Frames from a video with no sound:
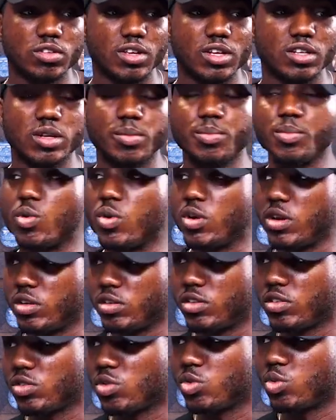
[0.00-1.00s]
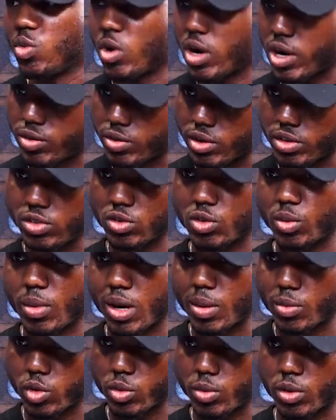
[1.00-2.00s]
police to go and arrest some
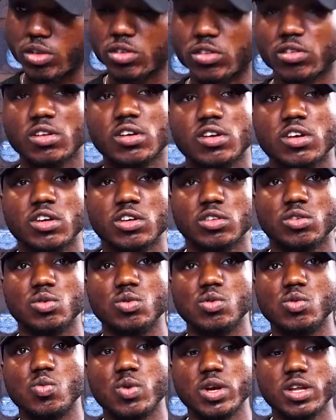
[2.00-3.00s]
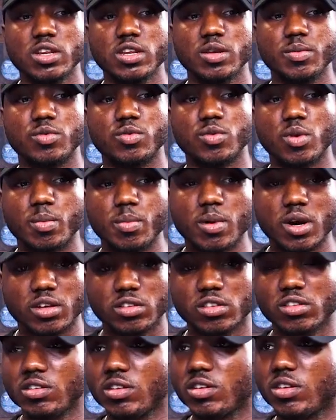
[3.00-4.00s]
armed robbers, so when the
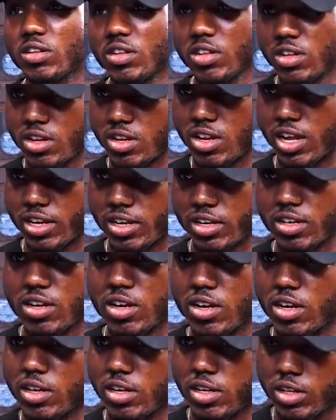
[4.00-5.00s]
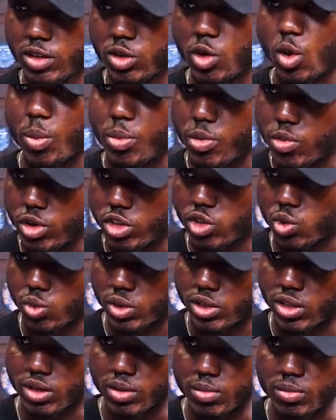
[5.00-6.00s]
robbers like cooperate
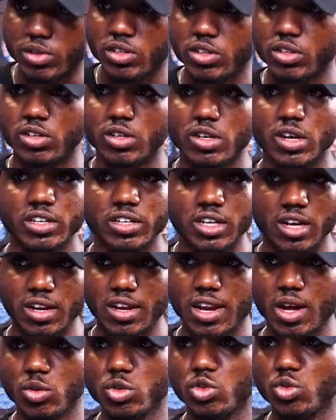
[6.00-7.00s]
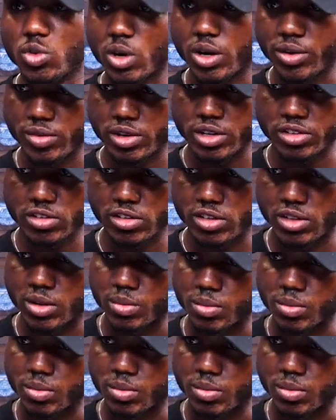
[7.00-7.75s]
with them, they're allowed to arrest them.